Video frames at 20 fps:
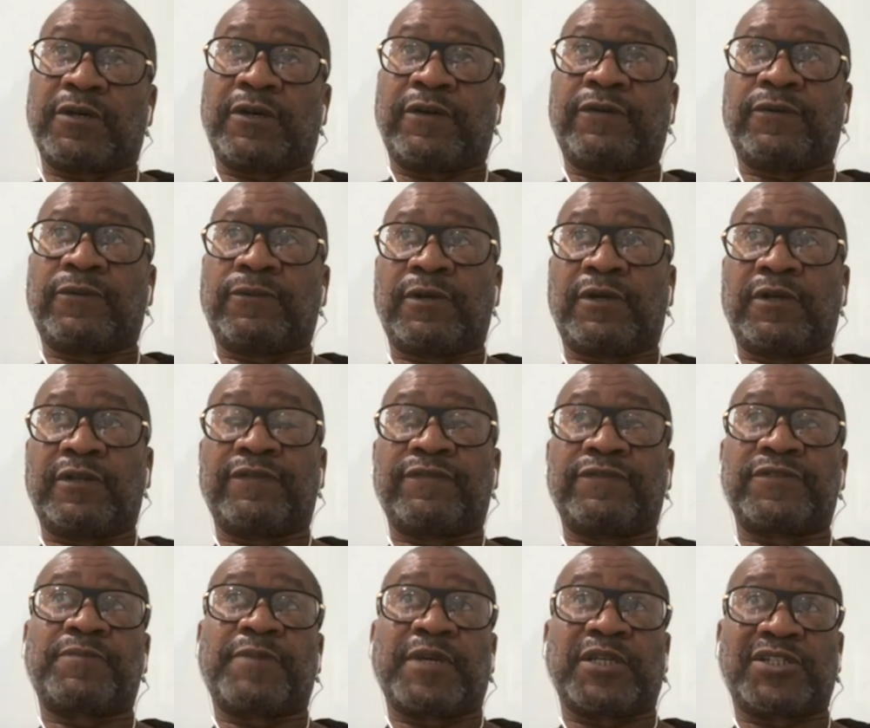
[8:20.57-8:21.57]
we are in a world
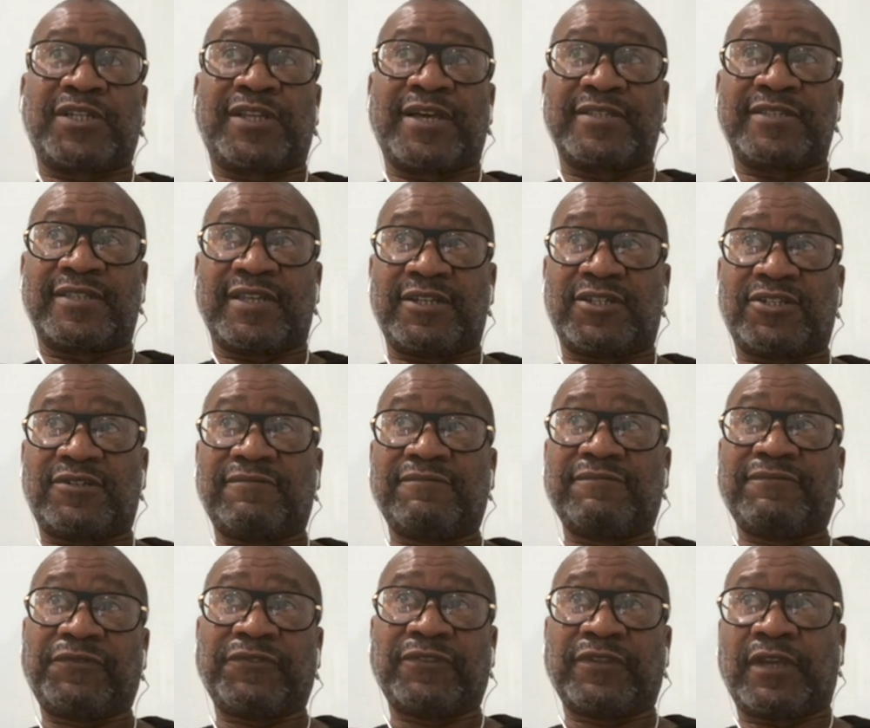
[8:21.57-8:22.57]
of
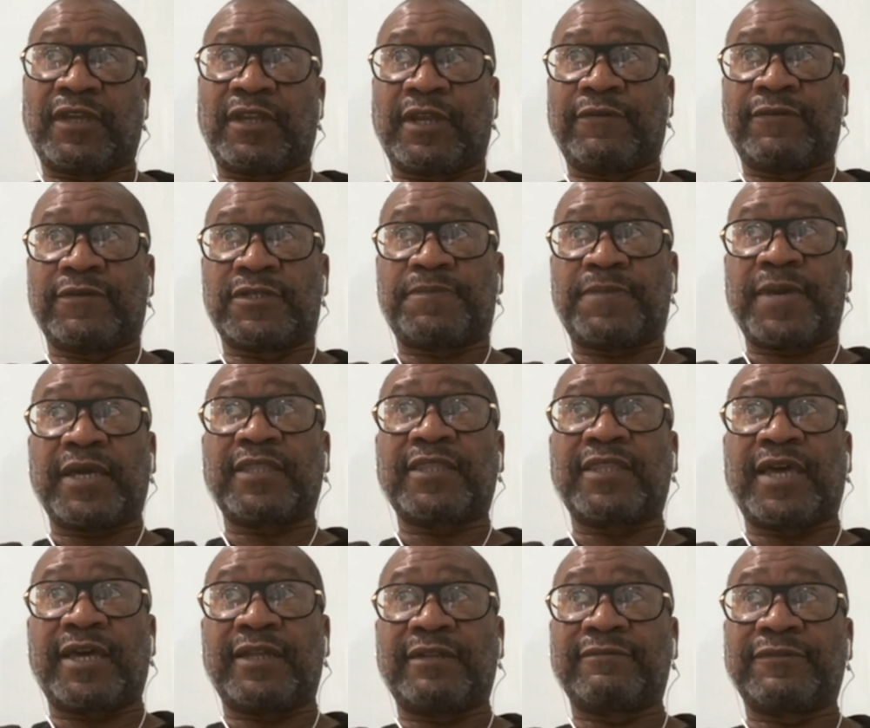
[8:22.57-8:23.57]
specialization, and I respect
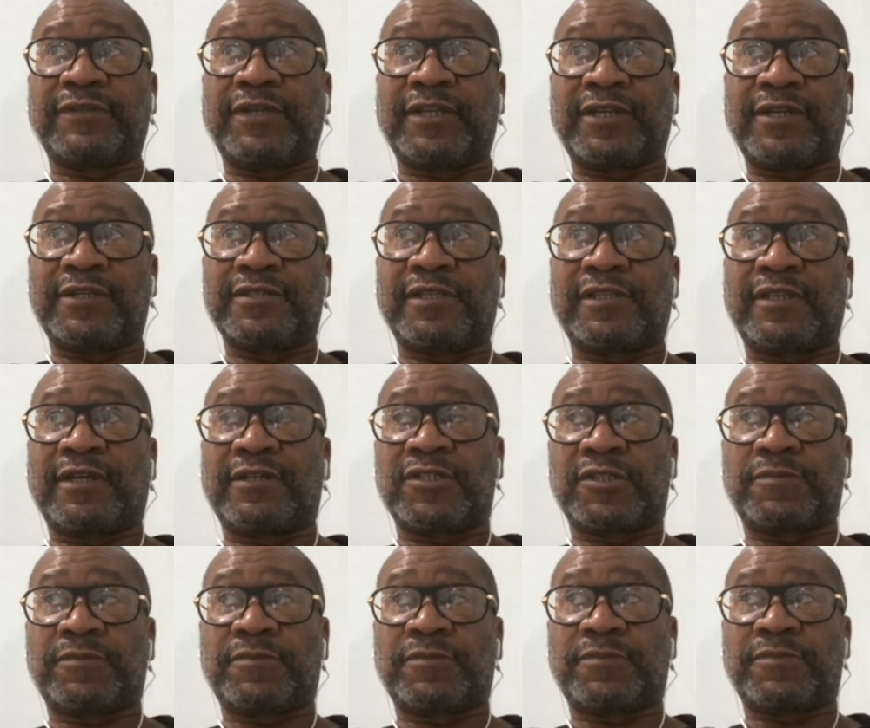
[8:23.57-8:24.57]
that, and there's a lot
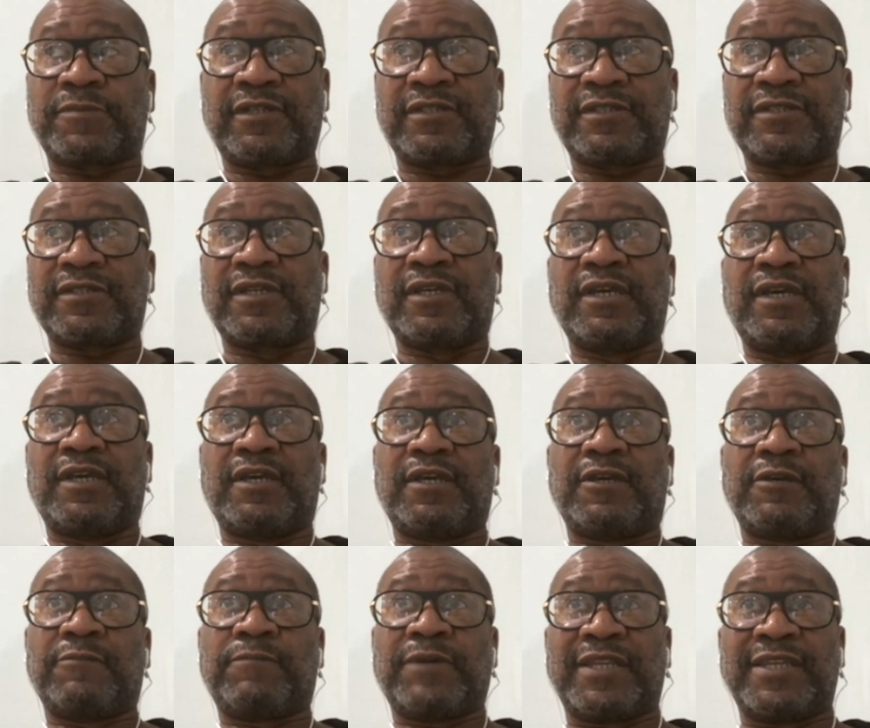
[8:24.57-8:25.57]
of specialists.
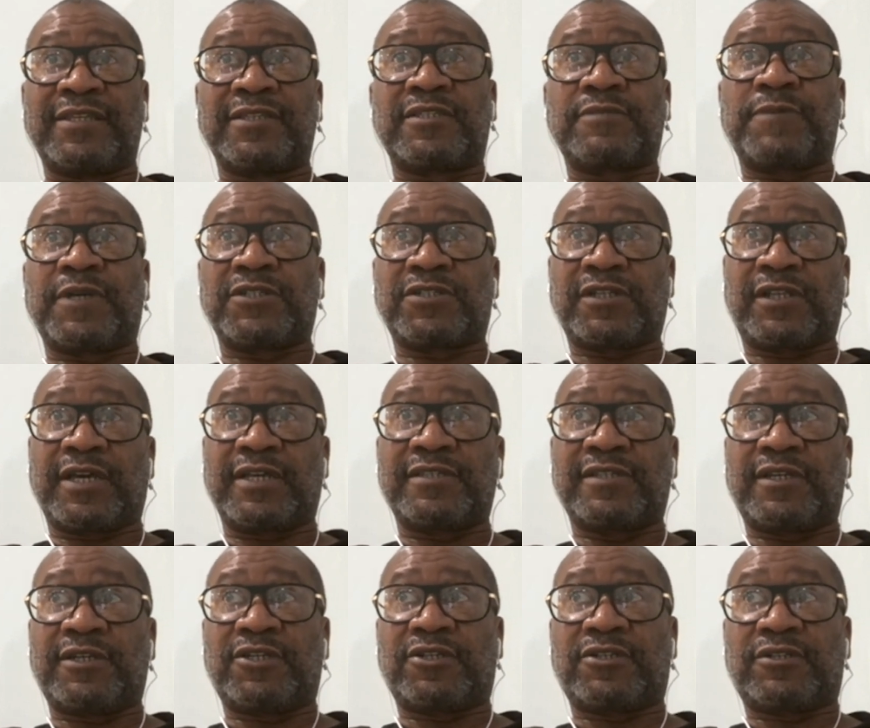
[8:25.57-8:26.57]
But in
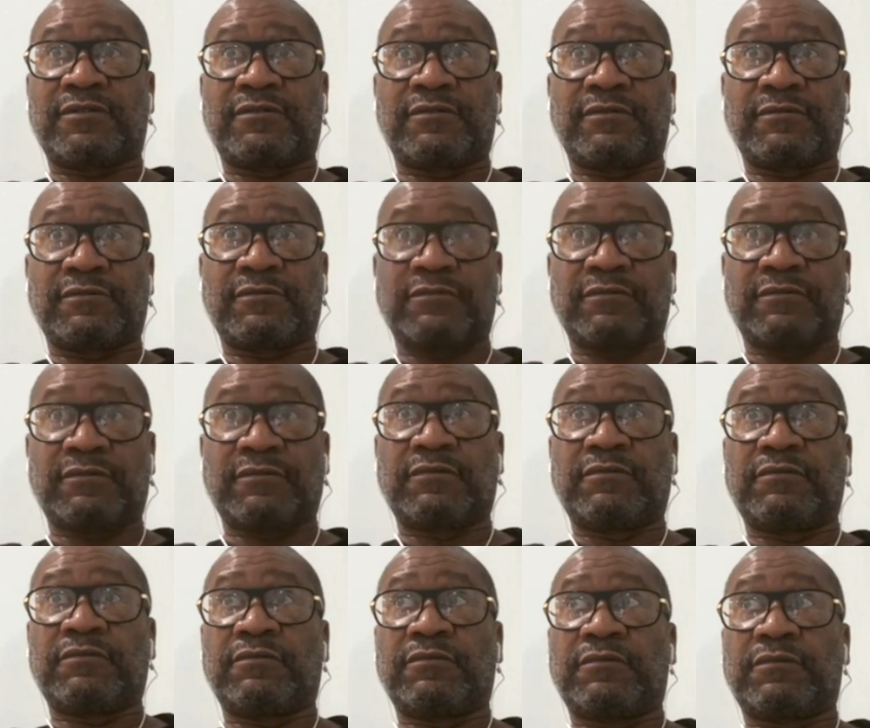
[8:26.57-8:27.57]
specialization
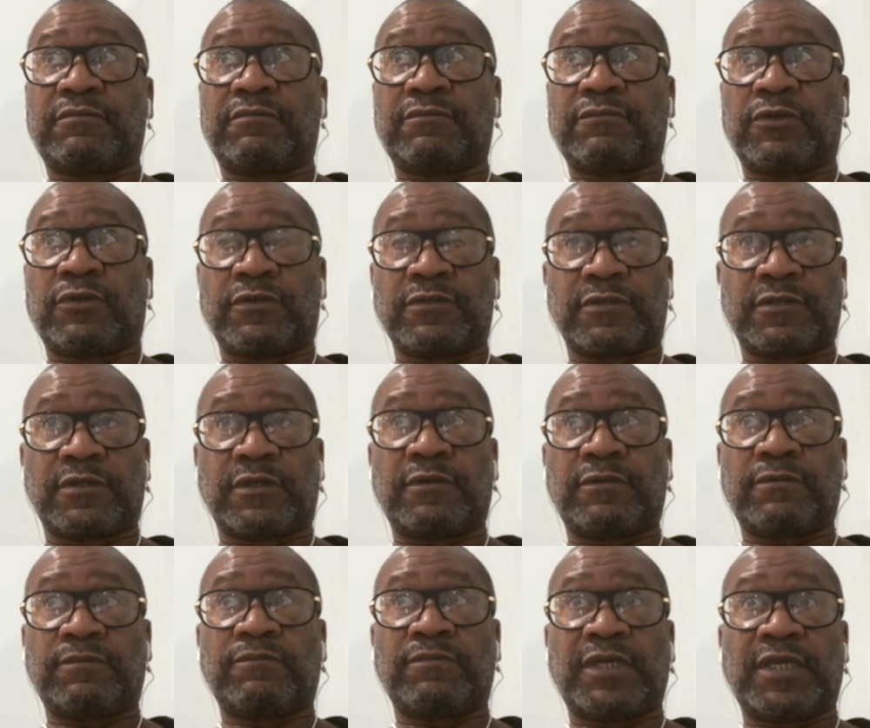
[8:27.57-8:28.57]

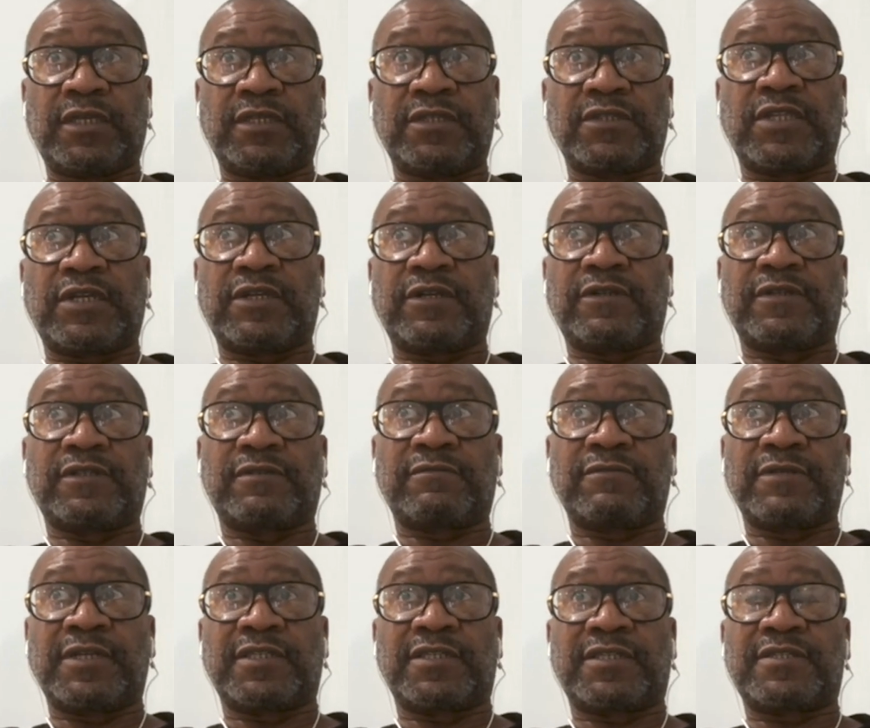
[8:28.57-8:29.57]
also means
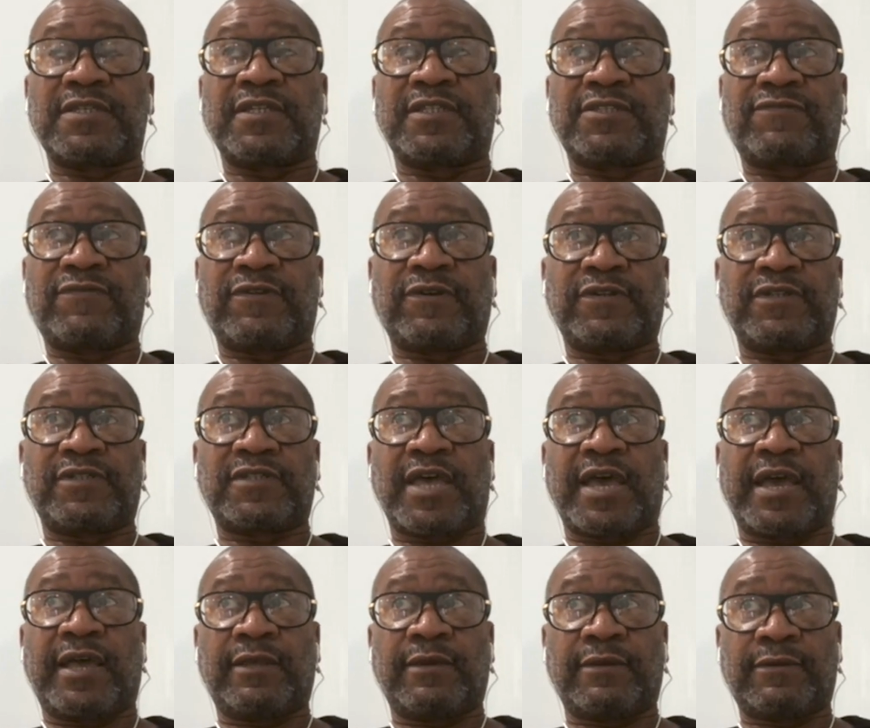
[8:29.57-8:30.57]
it's very
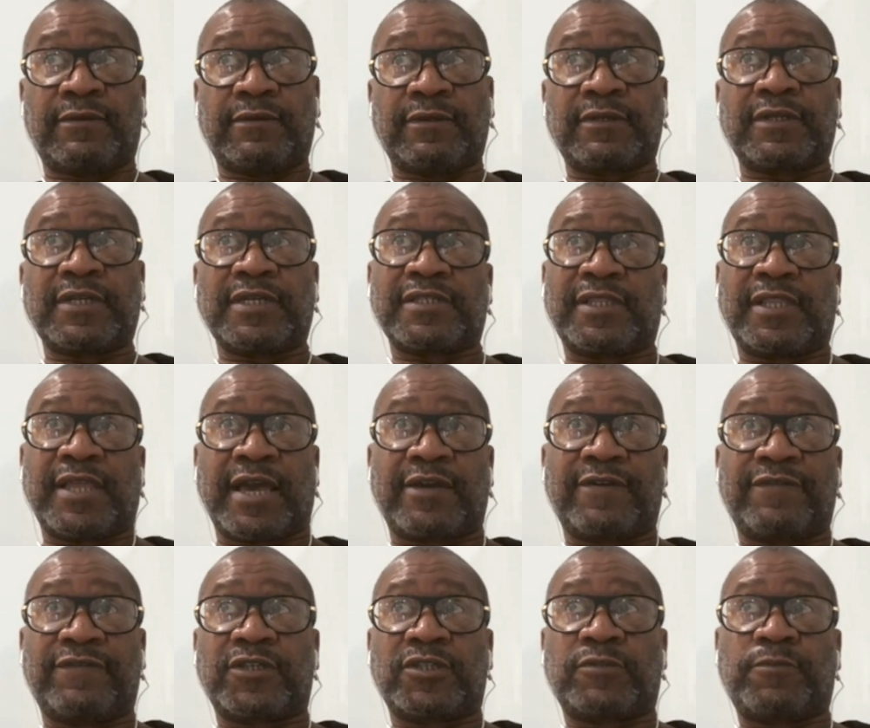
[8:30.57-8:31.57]
siloed. There's
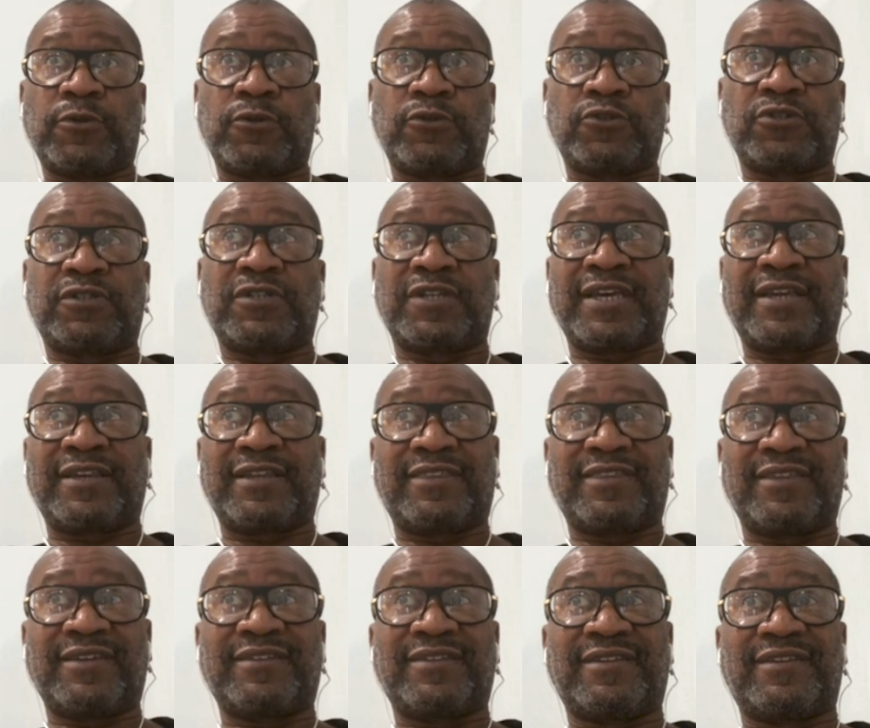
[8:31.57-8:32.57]
lack of exposure to
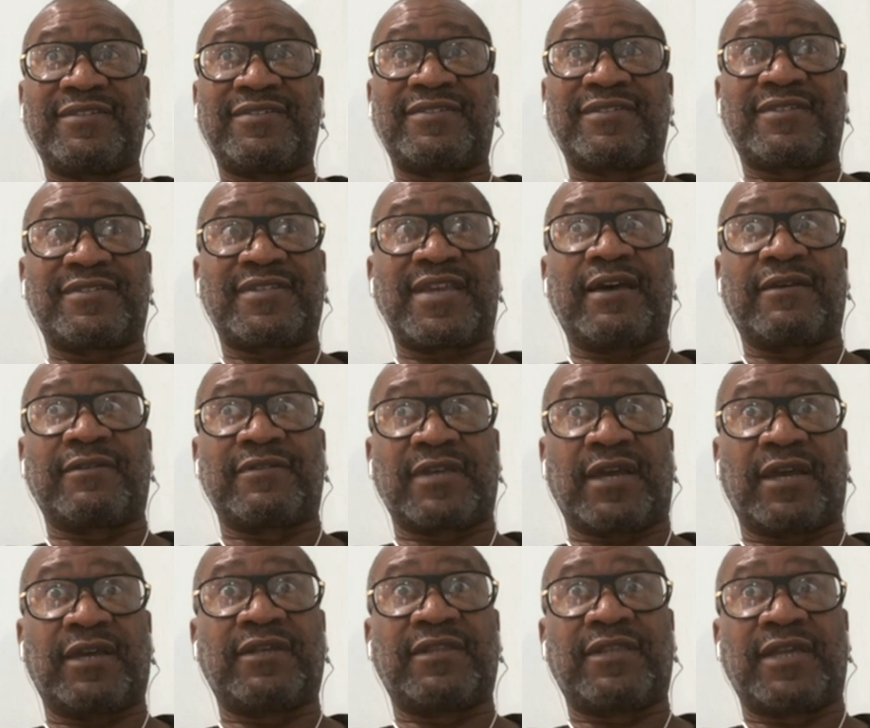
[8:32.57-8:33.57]
anything that exists
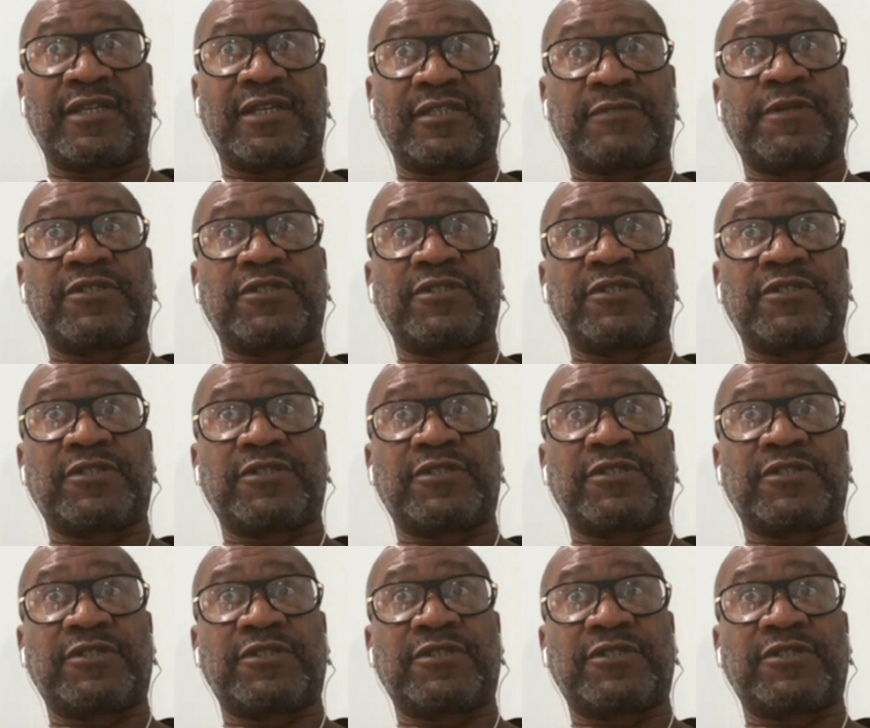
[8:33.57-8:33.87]
outside of that